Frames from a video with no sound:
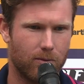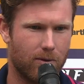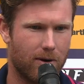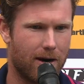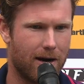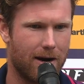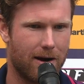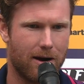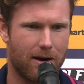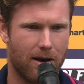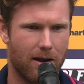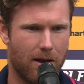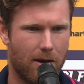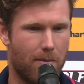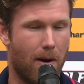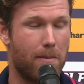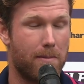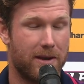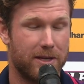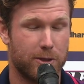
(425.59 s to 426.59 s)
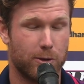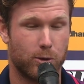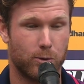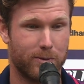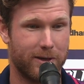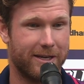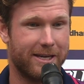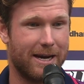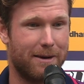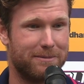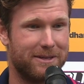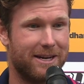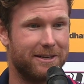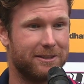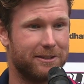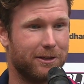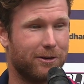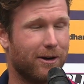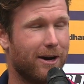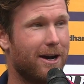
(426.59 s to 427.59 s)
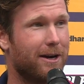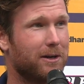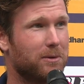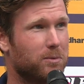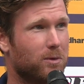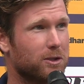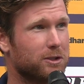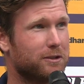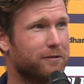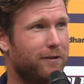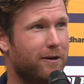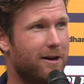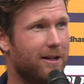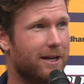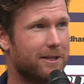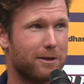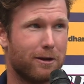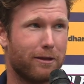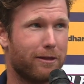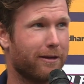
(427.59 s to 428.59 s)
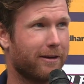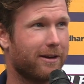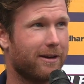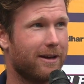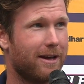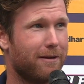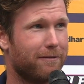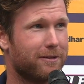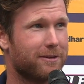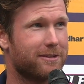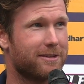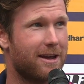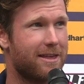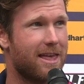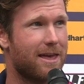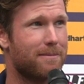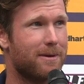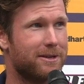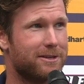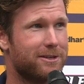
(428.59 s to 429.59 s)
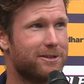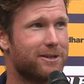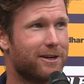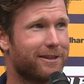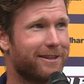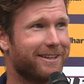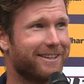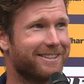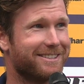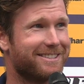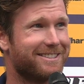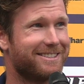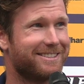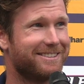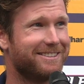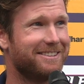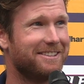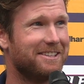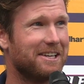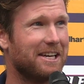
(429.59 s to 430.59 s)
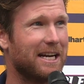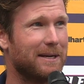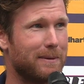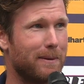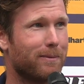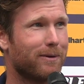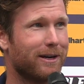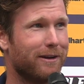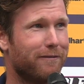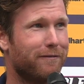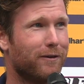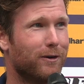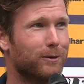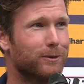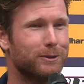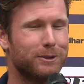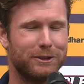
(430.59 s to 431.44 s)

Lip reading: Well, and my message would be come down to the ground and watch the final. I don't think I have to say that message. I think it's going to be pretty full.